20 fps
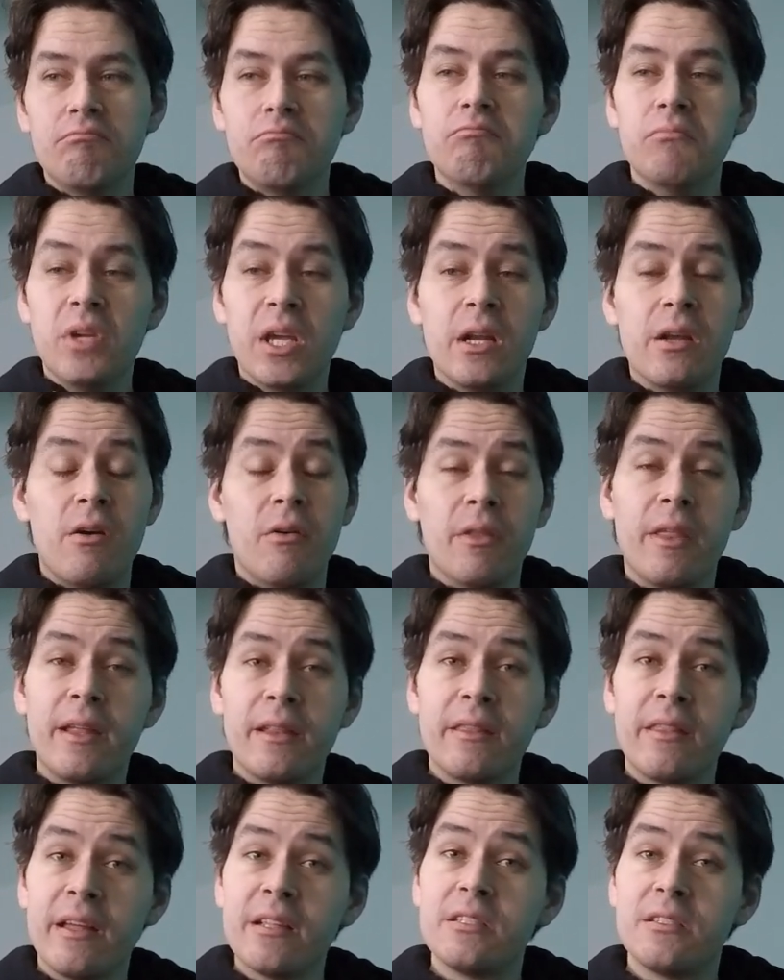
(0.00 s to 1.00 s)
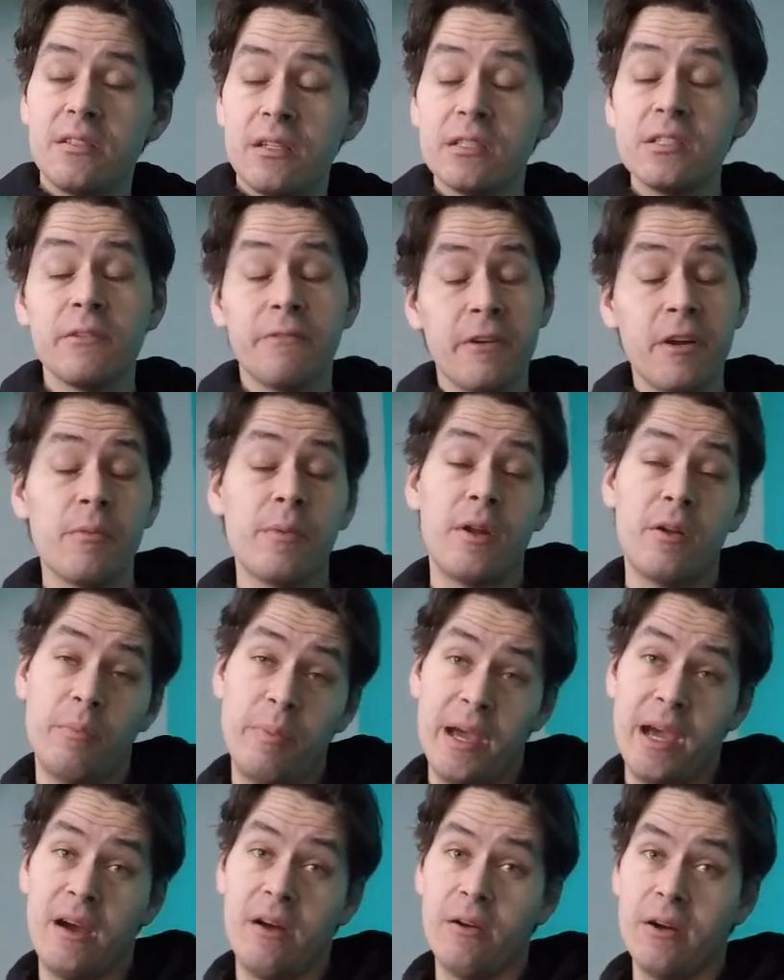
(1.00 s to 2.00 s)
you know, that's a fair amount of
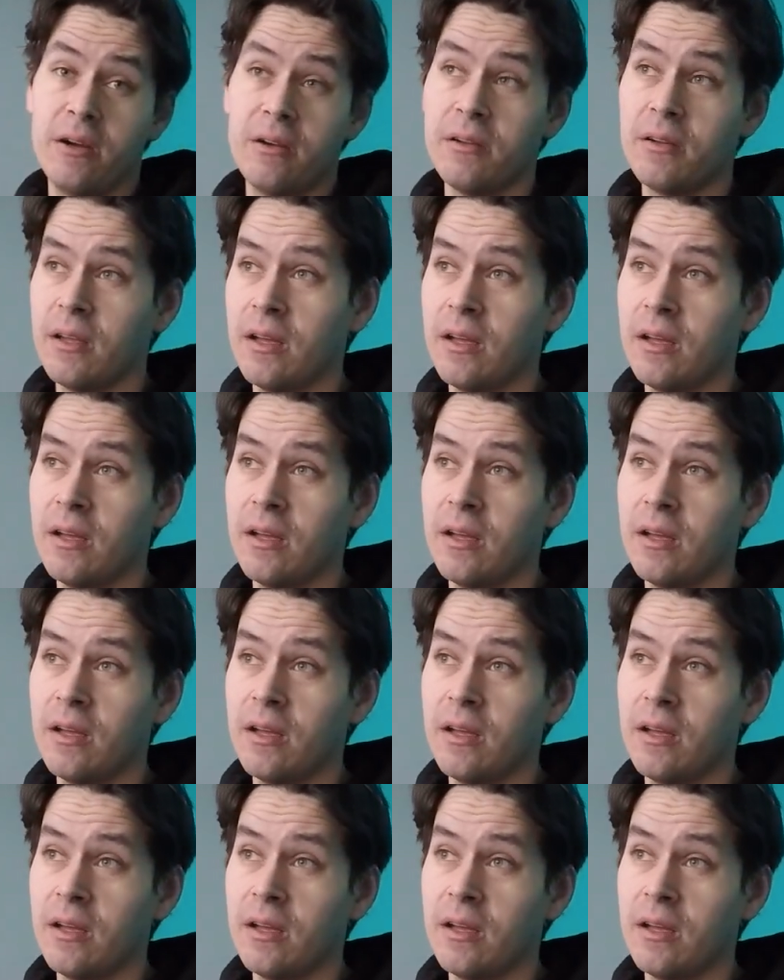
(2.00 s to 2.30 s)
power.